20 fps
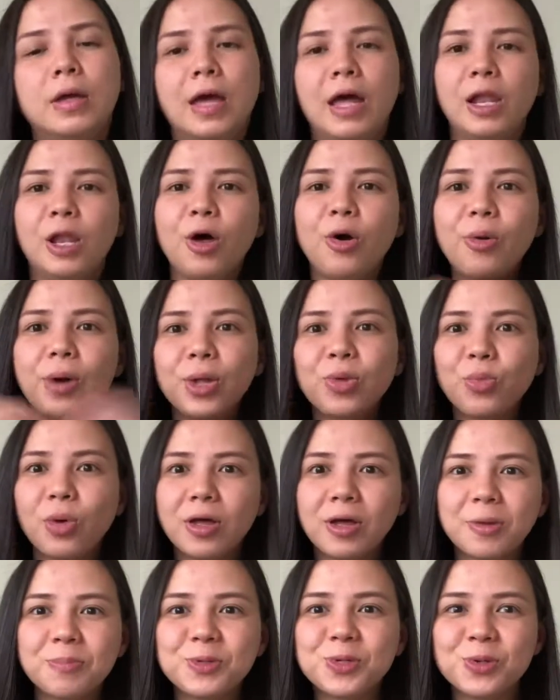Hello and
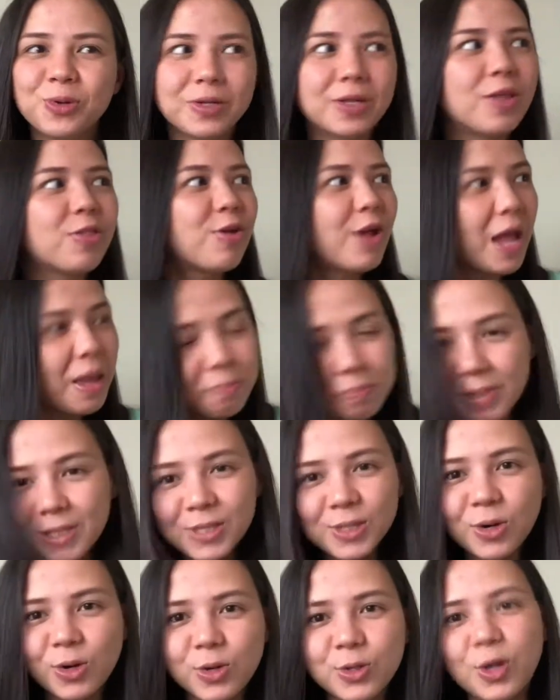welcome to another
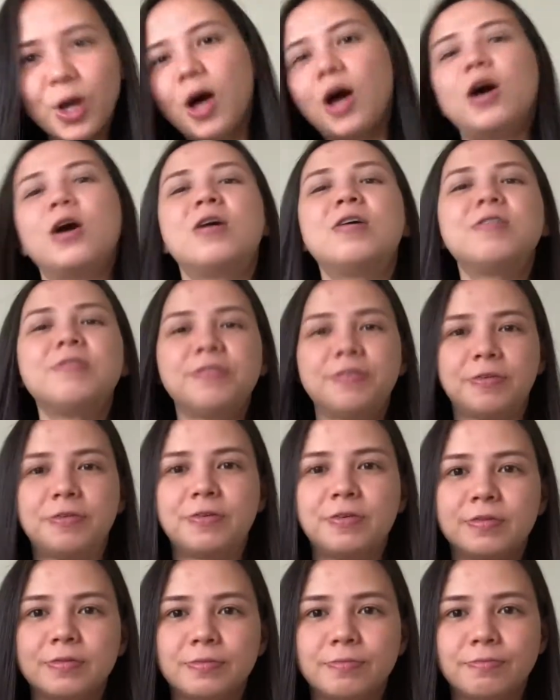episode of